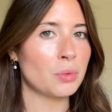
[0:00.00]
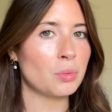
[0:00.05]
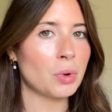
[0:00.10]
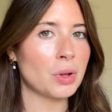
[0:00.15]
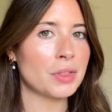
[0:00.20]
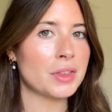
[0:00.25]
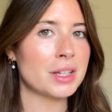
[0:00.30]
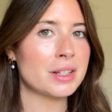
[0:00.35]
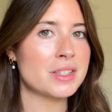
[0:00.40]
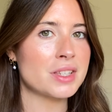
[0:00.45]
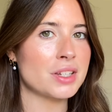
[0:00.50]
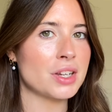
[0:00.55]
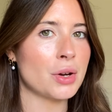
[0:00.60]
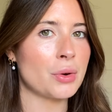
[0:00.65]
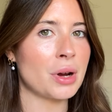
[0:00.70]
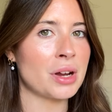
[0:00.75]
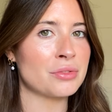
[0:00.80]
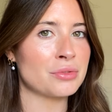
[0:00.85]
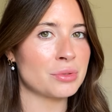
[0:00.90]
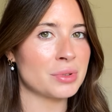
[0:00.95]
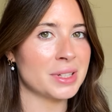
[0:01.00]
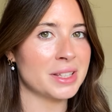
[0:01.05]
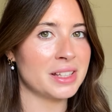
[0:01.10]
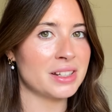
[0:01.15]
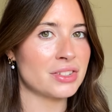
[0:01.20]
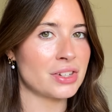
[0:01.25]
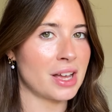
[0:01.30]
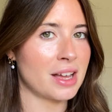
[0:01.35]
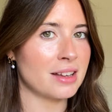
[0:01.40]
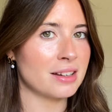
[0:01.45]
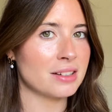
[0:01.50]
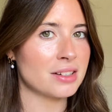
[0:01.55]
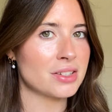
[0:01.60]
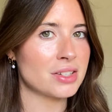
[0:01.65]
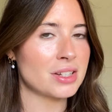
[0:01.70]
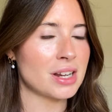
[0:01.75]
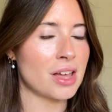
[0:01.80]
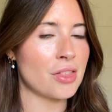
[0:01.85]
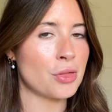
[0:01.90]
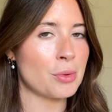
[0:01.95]
One thing to note I've really
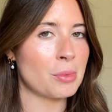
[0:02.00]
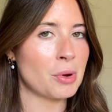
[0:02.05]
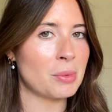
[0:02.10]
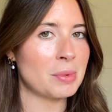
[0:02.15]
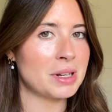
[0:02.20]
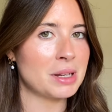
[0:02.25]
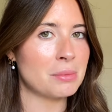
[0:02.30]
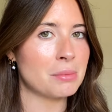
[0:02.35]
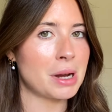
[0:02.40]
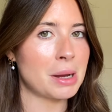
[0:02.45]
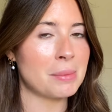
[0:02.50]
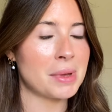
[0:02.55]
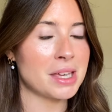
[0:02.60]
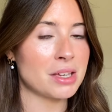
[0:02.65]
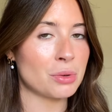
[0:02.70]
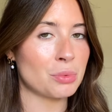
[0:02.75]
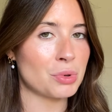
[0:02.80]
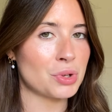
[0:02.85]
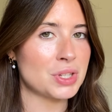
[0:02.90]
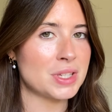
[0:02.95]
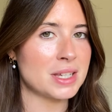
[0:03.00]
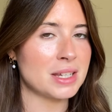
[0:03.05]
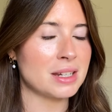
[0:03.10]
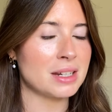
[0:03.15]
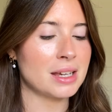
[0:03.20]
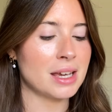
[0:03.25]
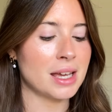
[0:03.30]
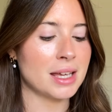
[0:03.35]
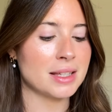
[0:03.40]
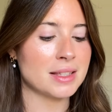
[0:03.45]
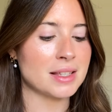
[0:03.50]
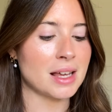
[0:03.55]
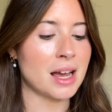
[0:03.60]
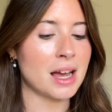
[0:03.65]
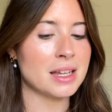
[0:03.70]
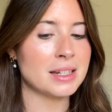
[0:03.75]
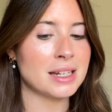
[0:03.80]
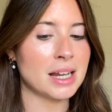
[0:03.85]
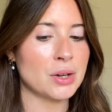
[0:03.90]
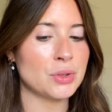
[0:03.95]
changed at the moment in my makeup routine is
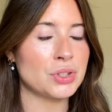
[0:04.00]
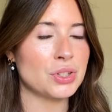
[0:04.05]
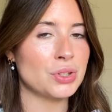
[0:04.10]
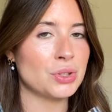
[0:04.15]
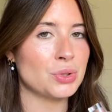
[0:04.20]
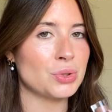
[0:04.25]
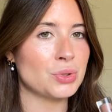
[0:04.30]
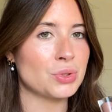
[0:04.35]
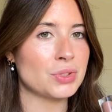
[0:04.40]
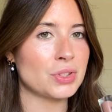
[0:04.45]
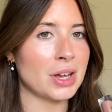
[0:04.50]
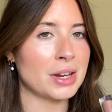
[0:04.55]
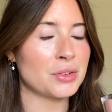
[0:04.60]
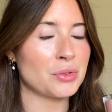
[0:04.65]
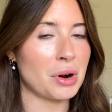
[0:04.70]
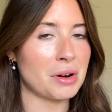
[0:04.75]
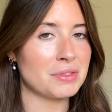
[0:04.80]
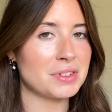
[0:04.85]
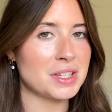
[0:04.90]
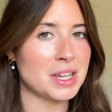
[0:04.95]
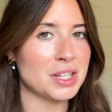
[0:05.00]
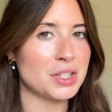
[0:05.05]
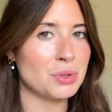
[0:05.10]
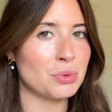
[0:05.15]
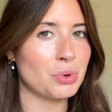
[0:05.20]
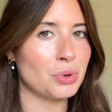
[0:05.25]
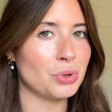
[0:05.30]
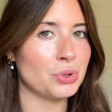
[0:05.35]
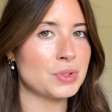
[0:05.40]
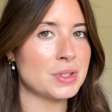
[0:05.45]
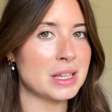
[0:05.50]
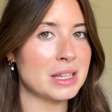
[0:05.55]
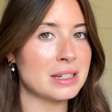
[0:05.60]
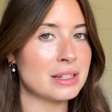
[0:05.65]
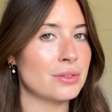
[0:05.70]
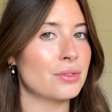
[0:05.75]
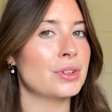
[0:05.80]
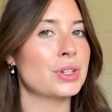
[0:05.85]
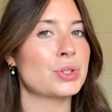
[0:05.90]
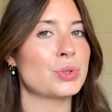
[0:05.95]
I now use and gravitate towards
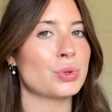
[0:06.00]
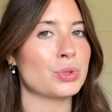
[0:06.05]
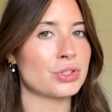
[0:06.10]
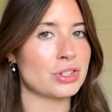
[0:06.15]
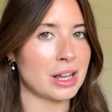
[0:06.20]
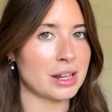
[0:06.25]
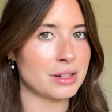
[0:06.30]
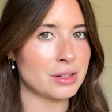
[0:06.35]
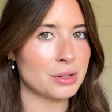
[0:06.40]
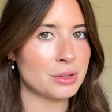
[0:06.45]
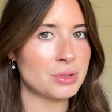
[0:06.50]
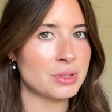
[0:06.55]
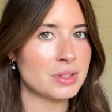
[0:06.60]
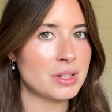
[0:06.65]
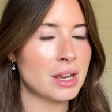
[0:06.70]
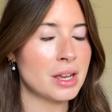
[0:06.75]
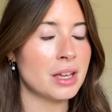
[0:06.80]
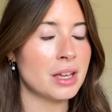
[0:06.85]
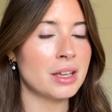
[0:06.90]
individual shadows.